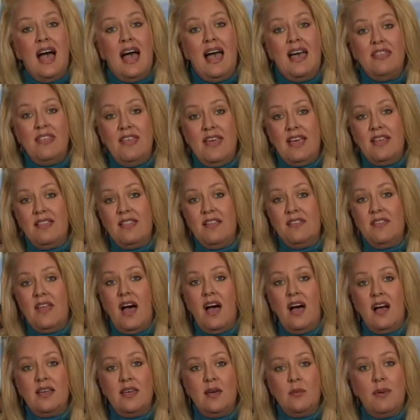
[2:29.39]
I think that
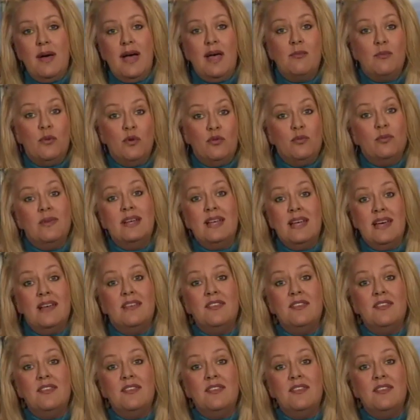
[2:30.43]
the Occupy movement